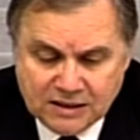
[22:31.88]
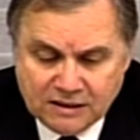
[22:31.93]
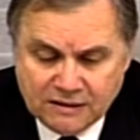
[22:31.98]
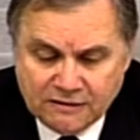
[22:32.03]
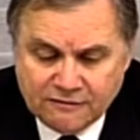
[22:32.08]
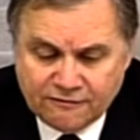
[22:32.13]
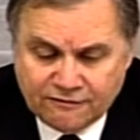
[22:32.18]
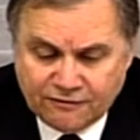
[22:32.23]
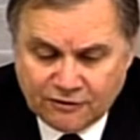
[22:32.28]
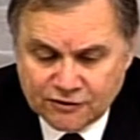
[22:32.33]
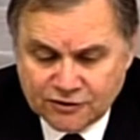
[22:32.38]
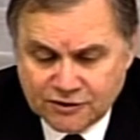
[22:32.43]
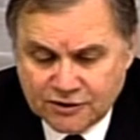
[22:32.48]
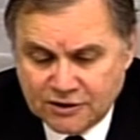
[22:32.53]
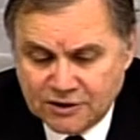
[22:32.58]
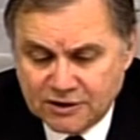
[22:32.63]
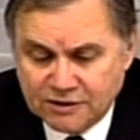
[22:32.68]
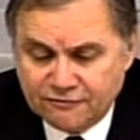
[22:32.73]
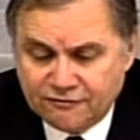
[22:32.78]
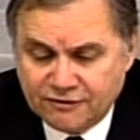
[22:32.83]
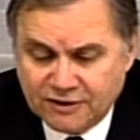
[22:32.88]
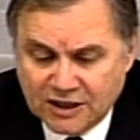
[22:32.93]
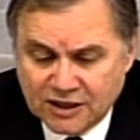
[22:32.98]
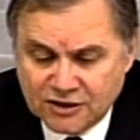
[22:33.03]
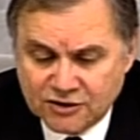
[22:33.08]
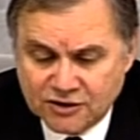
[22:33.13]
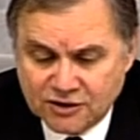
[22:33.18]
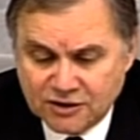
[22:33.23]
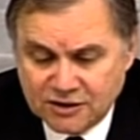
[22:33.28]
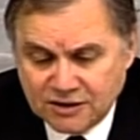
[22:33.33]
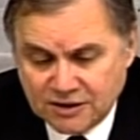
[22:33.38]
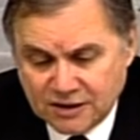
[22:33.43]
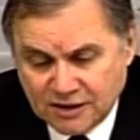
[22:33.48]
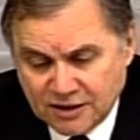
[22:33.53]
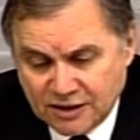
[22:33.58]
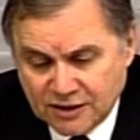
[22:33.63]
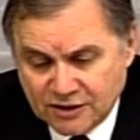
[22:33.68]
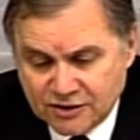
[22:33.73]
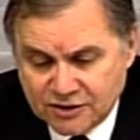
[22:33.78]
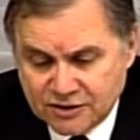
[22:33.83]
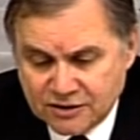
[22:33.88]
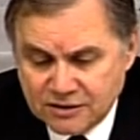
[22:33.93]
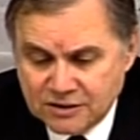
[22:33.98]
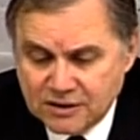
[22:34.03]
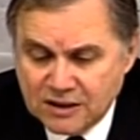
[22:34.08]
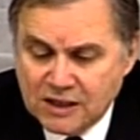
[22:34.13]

fostering financial integration,